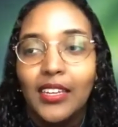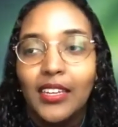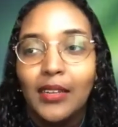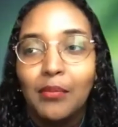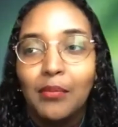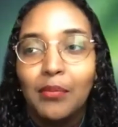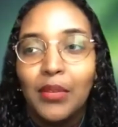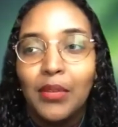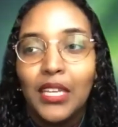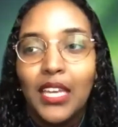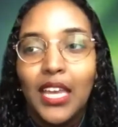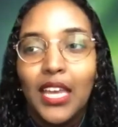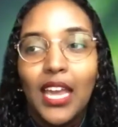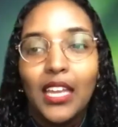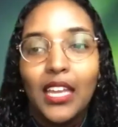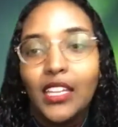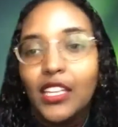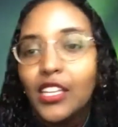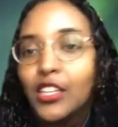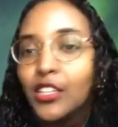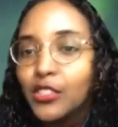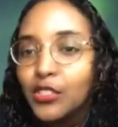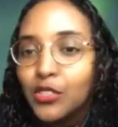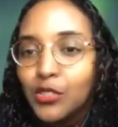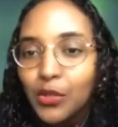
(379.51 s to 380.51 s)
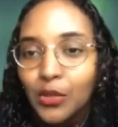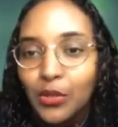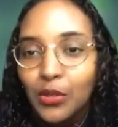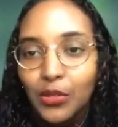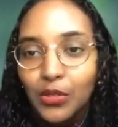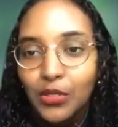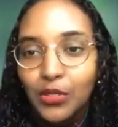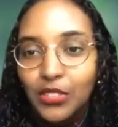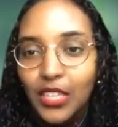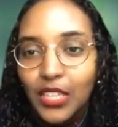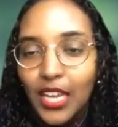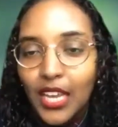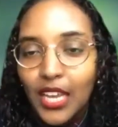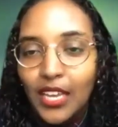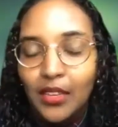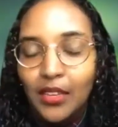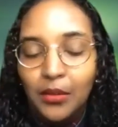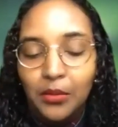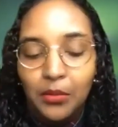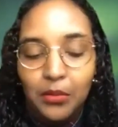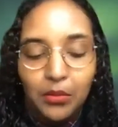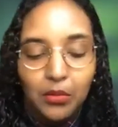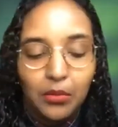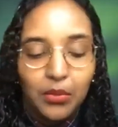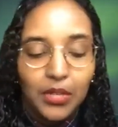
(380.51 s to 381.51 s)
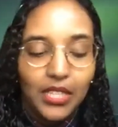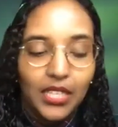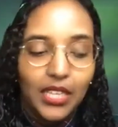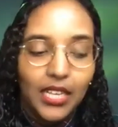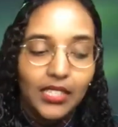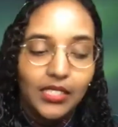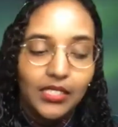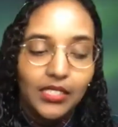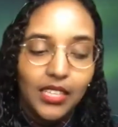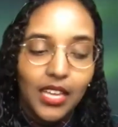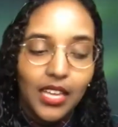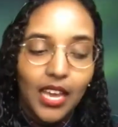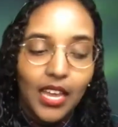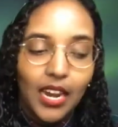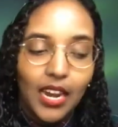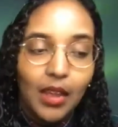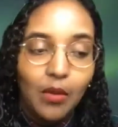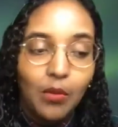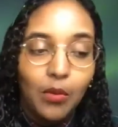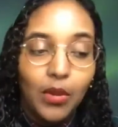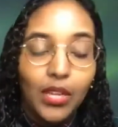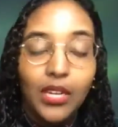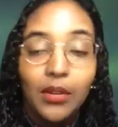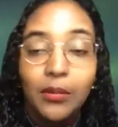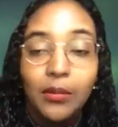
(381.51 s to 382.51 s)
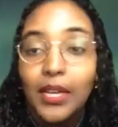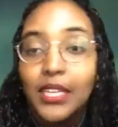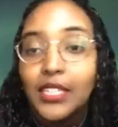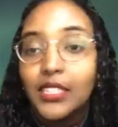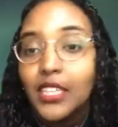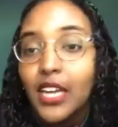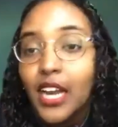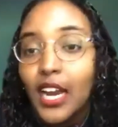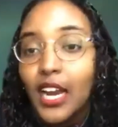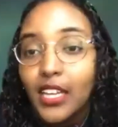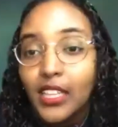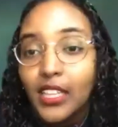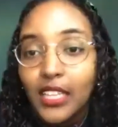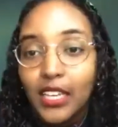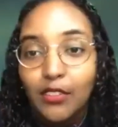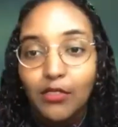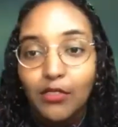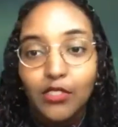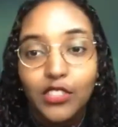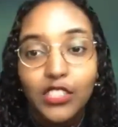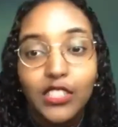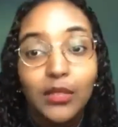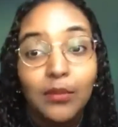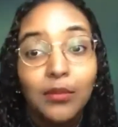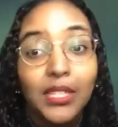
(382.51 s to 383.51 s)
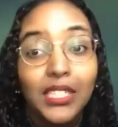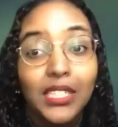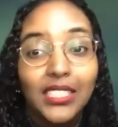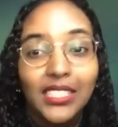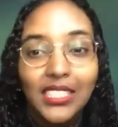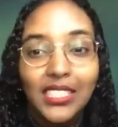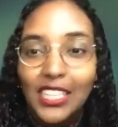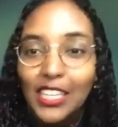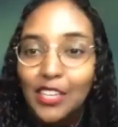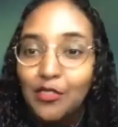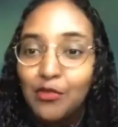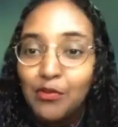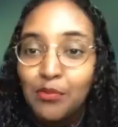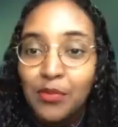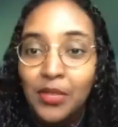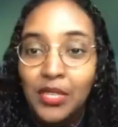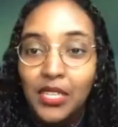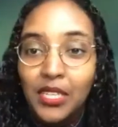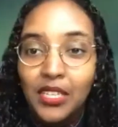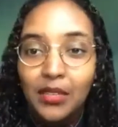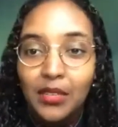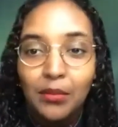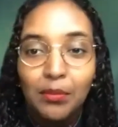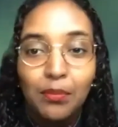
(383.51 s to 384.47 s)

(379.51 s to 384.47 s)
be 80 years old and realize that I waited my entire life for somebody to give me